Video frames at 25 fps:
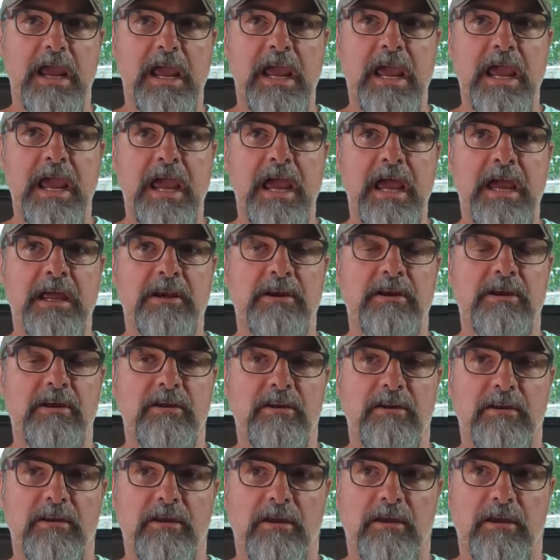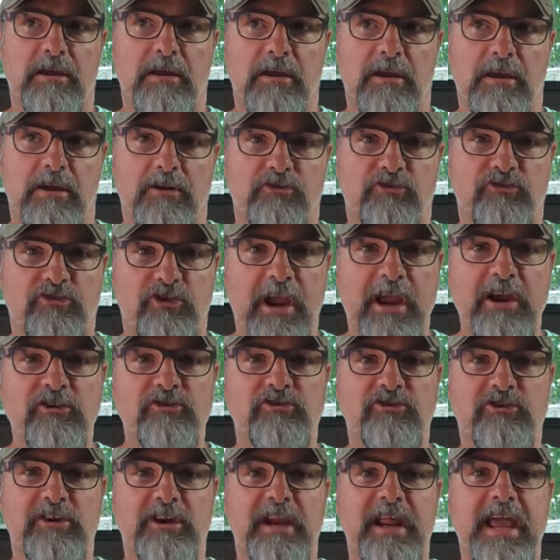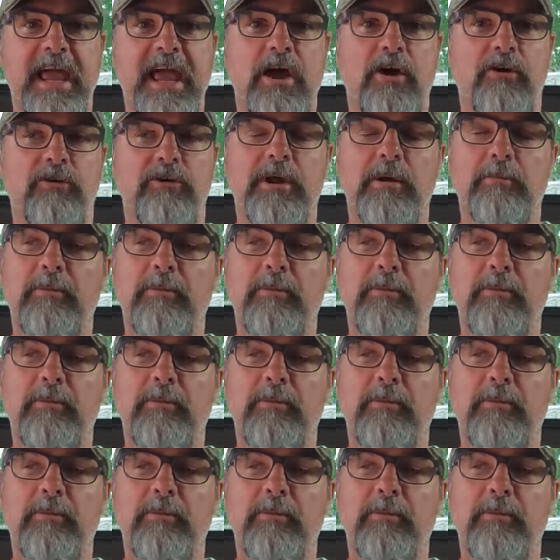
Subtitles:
and changed it out.